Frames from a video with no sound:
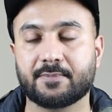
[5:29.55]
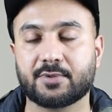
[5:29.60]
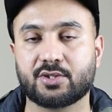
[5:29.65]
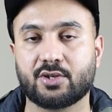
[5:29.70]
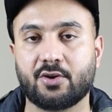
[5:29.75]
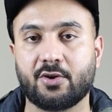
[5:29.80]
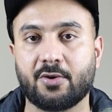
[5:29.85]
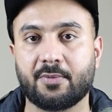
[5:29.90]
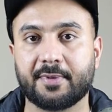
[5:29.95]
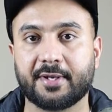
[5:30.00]

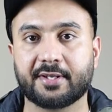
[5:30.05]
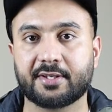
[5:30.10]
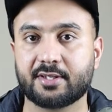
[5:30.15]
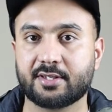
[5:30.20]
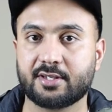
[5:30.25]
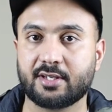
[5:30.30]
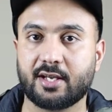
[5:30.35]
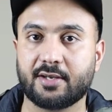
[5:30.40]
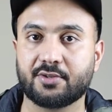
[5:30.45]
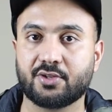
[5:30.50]
So it
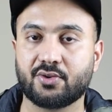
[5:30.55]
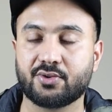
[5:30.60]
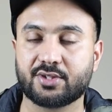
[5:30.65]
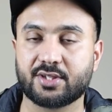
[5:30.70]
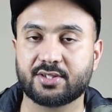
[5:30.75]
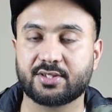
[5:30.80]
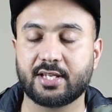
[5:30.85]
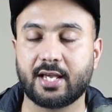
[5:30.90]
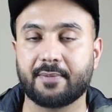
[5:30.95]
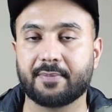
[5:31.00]

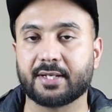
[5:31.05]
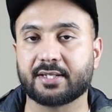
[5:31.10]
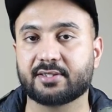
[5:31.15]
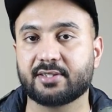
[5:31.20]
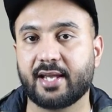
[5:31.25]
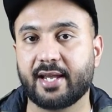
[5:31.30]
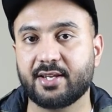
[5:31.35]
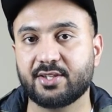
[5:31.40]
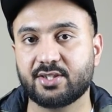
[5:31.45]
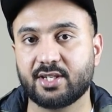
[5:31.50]
uses Zabbix
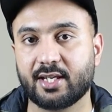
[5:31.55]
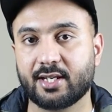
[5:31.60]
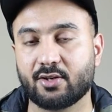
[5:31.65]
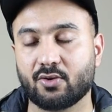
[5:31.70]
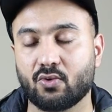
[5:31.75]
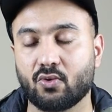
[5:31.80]
agent,